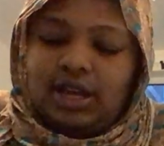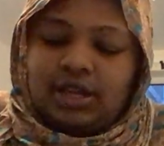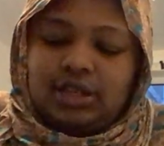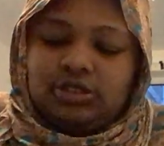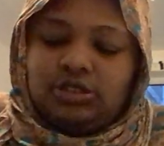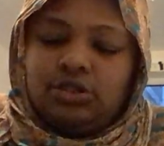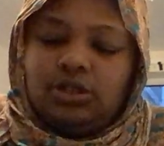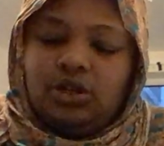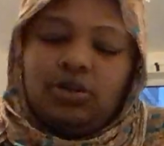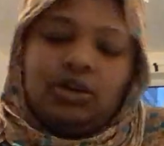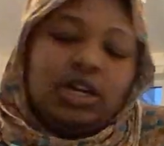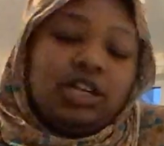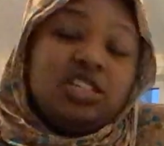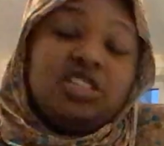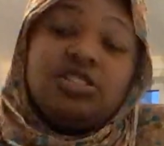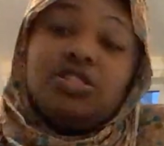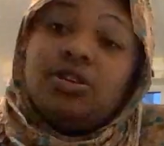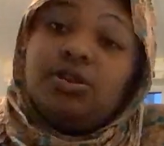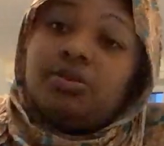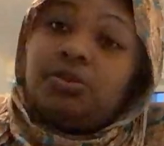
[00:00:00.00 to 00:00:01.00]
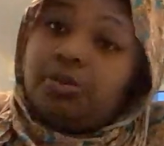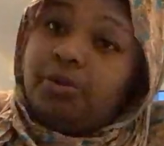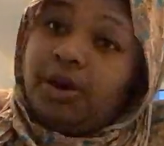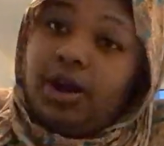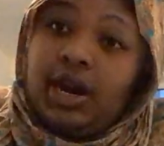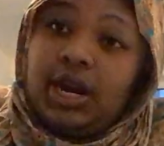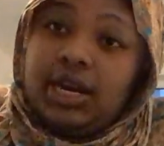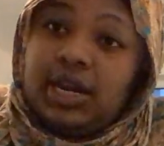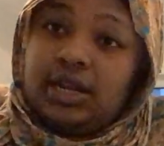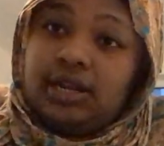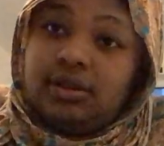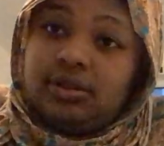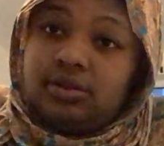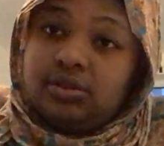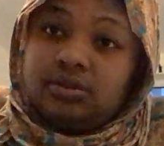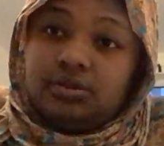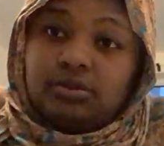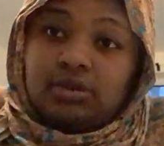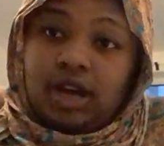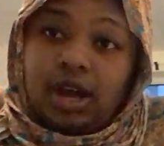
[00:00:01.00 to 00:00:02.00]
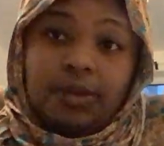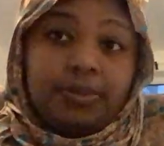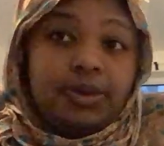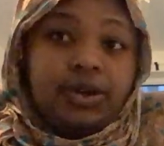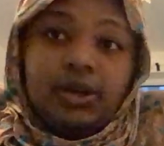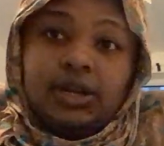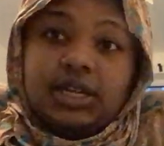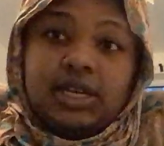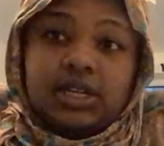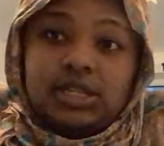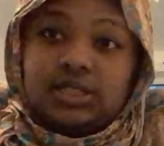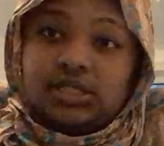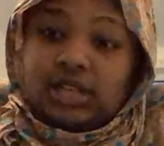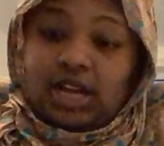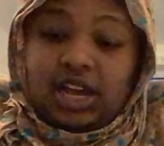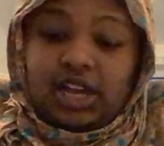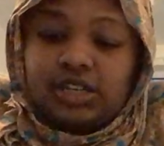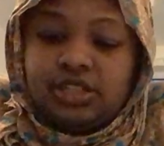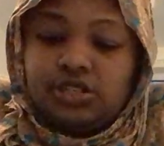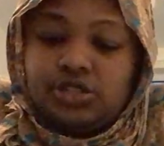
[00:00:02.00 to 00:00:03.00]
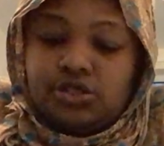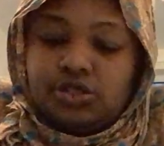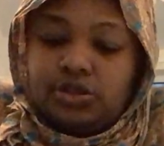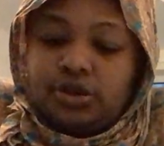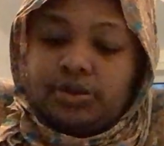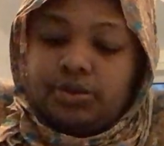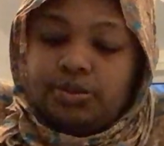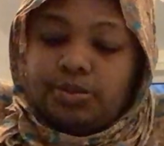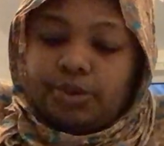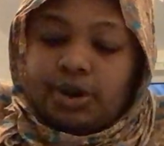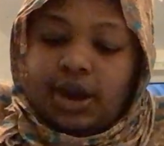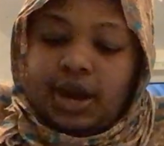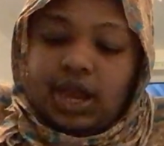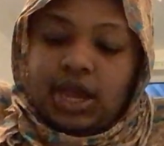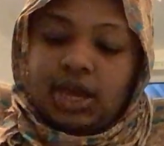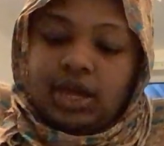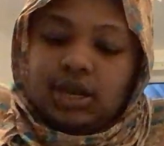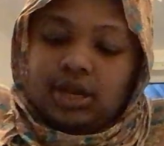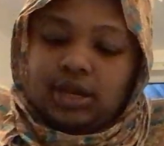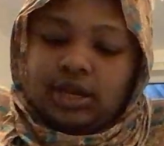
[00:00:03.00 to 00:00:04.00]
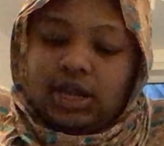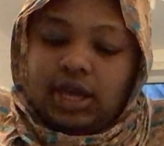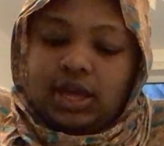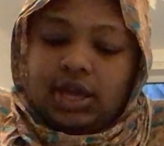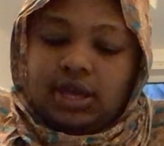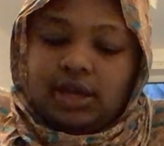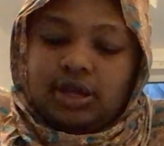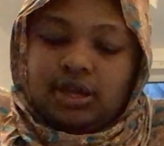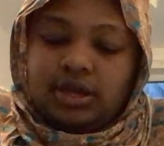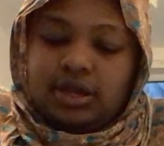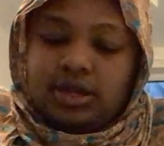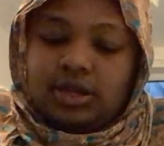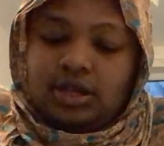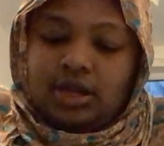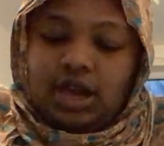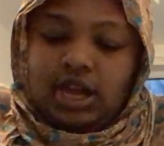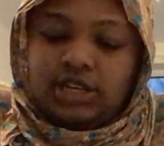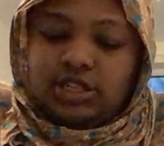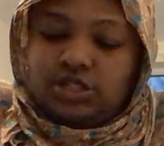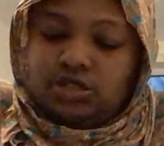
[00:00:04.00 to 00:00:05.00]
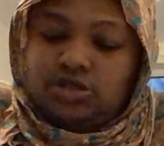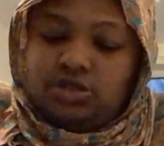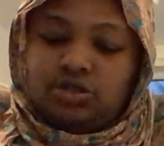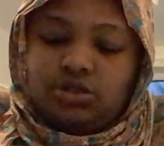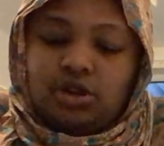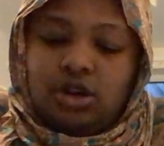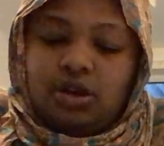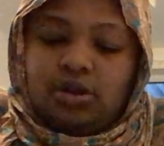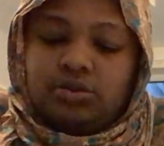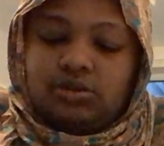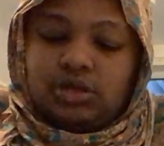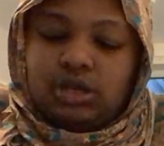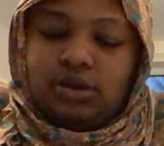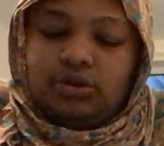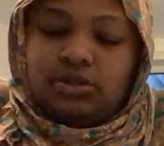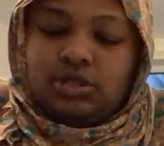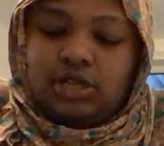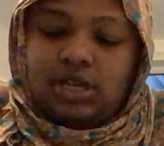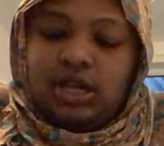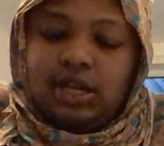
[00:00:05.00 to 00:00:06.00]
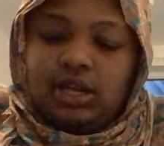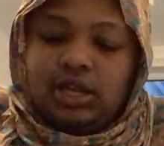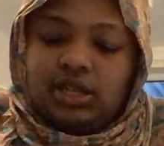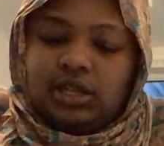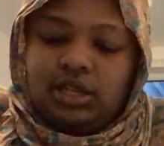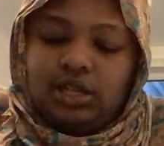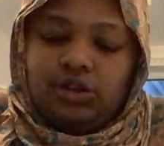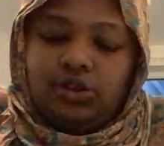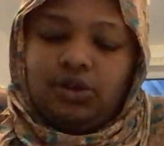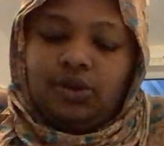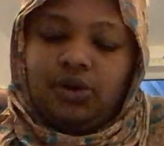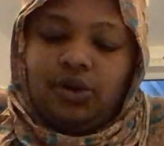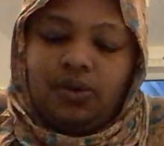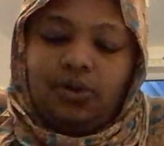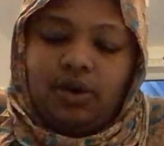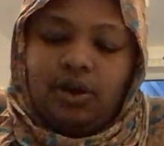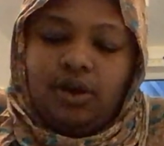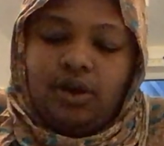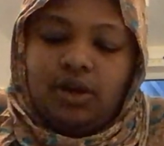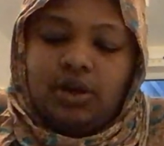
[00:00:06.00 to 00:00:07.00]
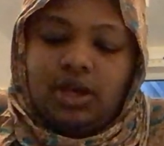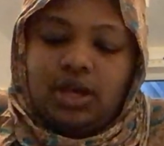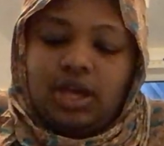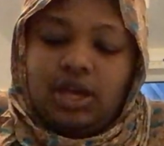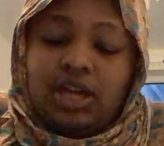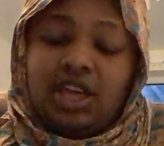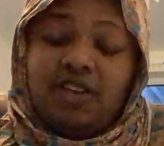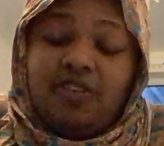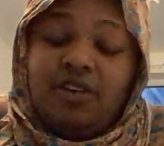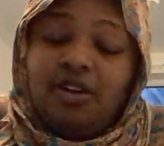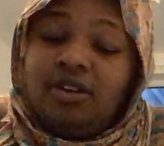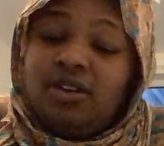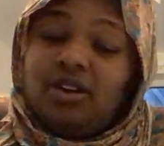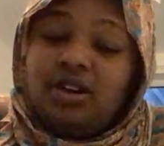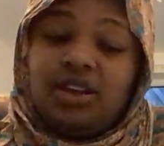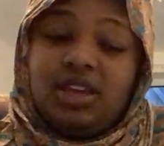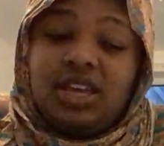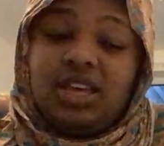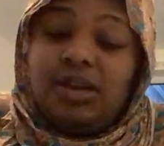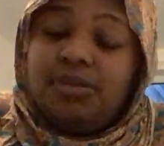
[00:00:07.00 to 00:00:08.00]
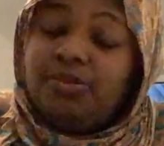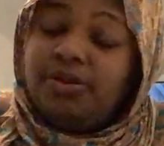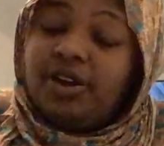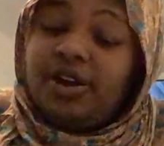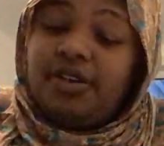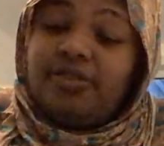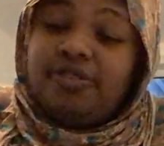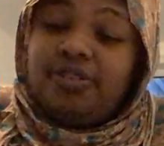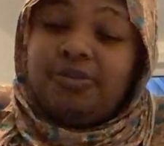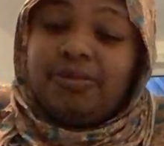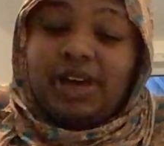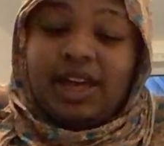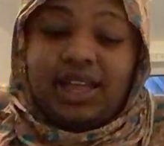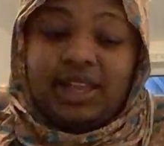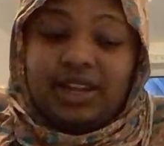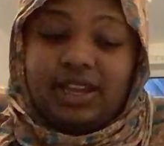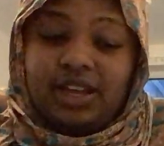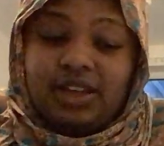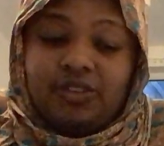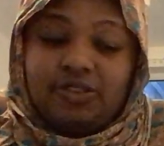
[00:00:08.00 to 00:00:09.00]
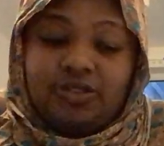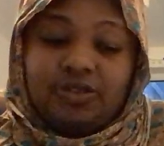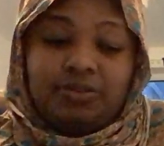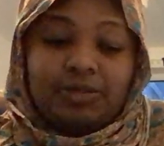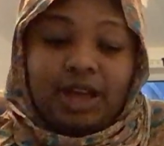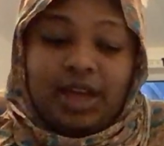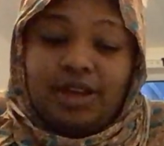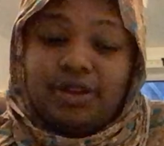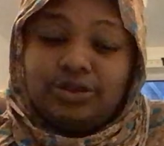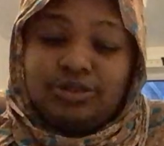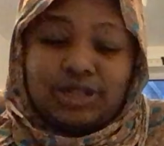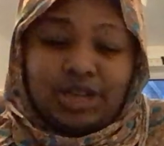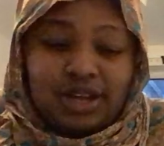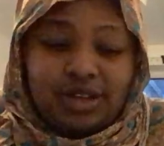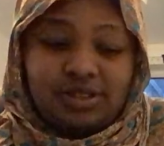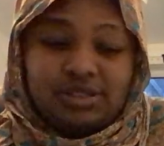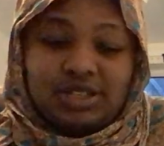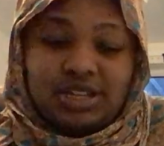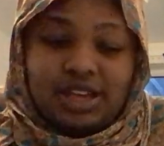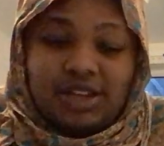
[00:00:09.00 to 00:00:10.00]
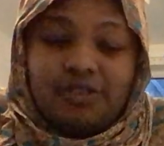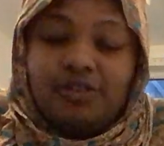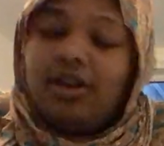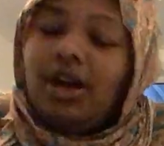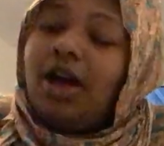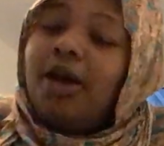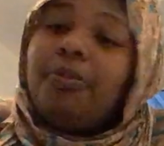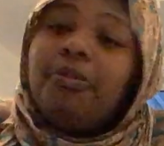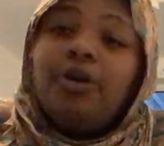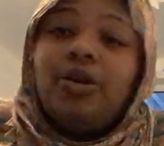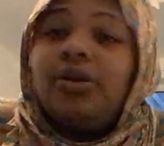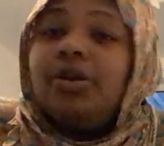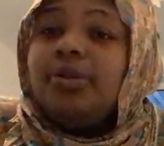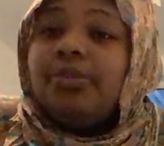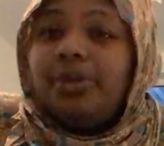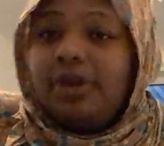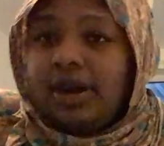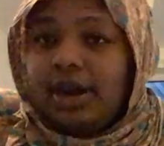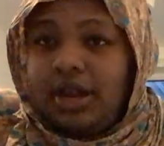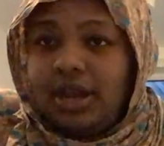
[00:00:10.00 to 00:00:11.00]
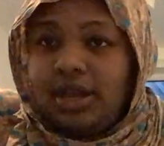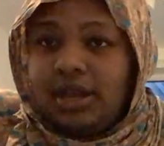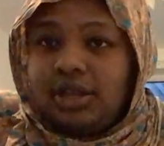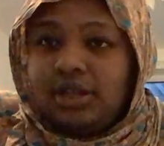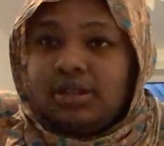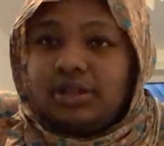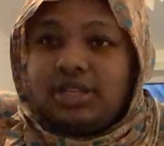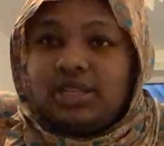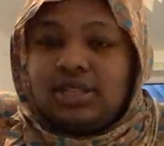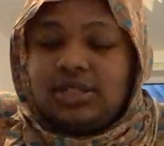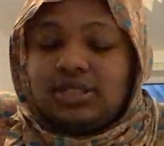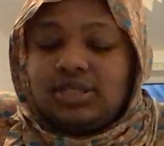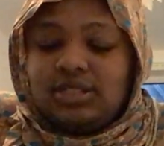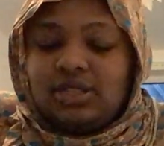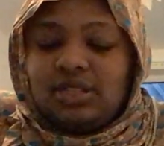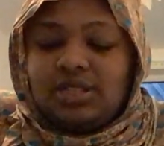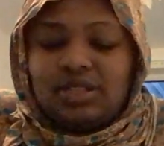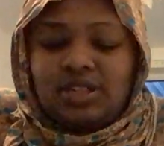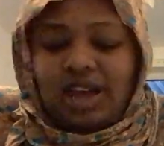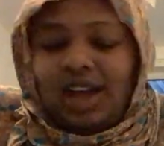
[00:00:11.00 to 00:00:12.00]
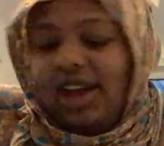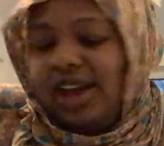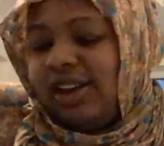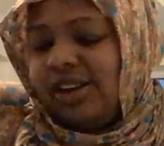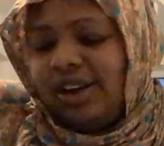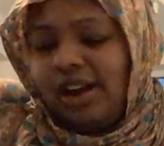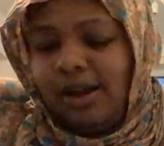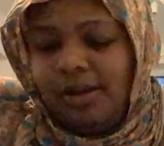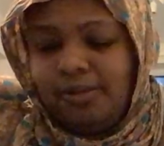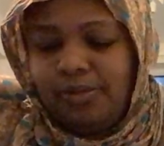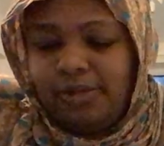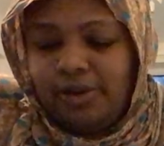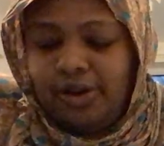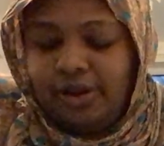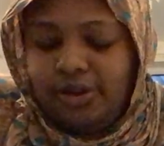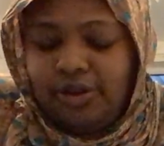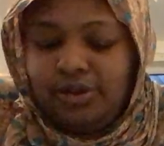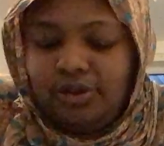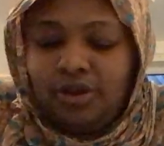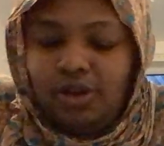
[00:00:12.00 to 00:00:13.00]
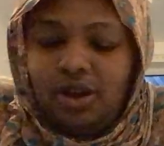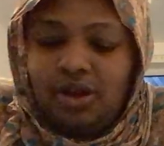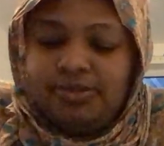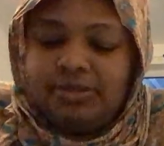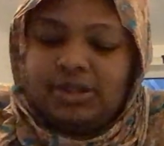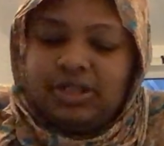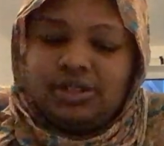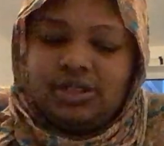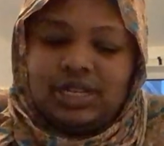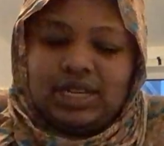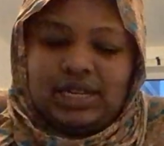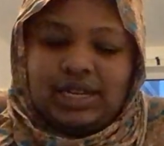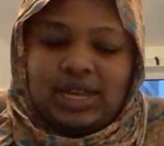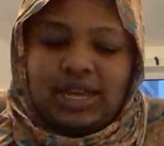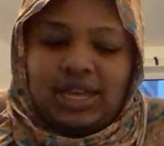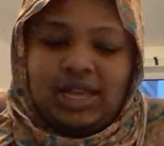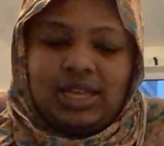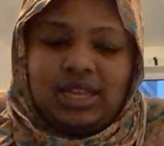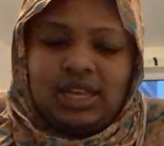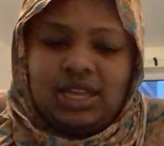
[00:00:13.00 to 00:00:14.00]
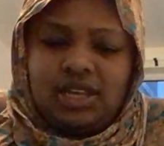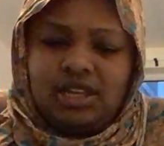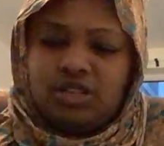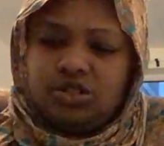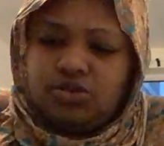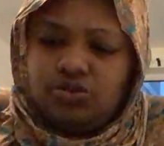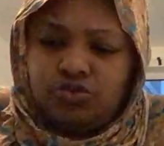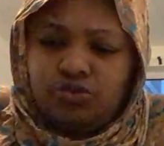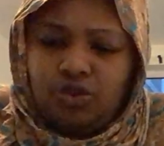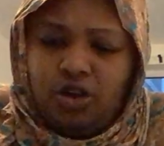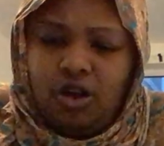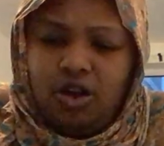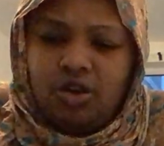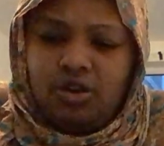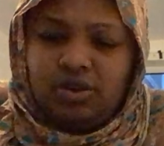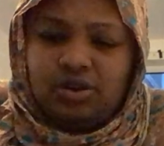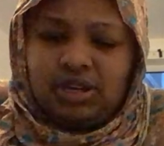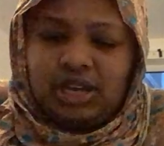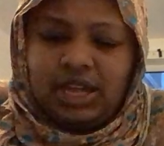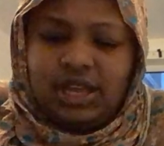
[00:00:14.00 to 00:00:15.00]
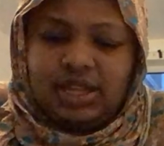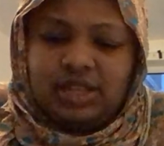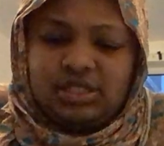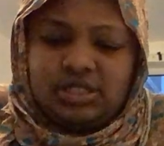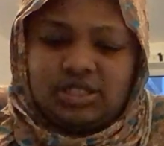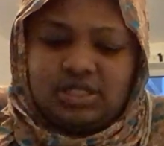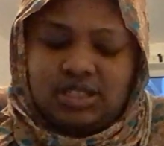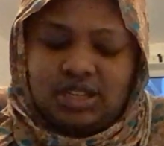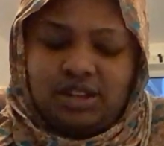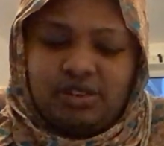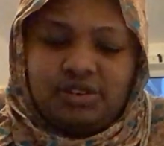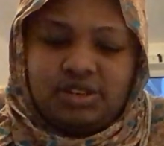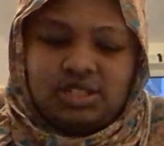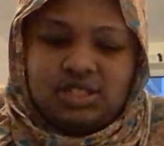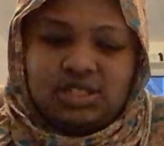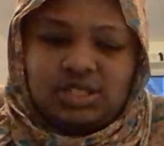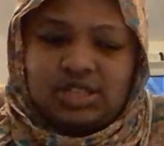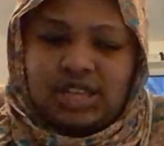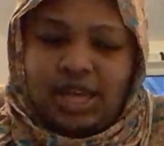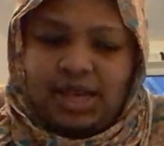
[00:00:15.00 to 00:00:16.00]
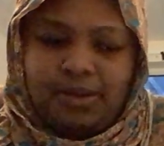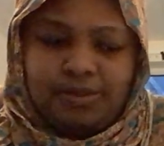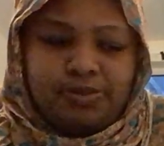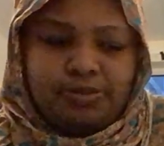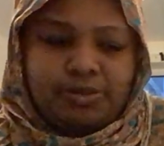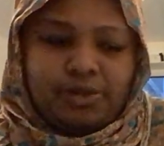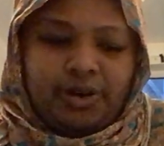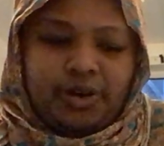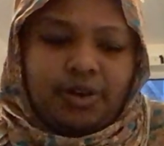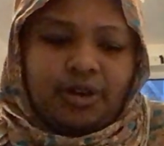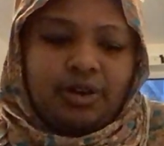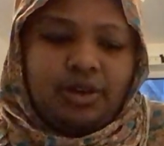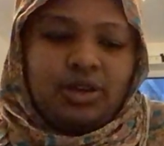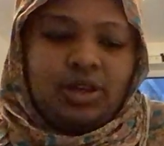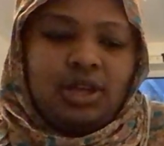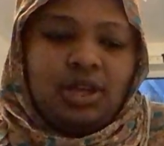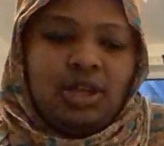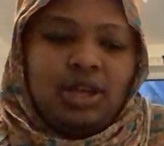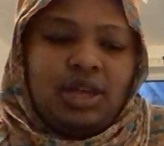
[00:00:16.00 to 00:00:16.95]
So I stopped praying. I'll be honest, I just stopped praying. Like, I just stopped. I was like, you know what? If I'm going to keep praying for my death or my own child's death, I'm not going to pray. Because it's haram, bro. You can't be doing that. It's wrong. Like, it's serious. It's ebb, bro.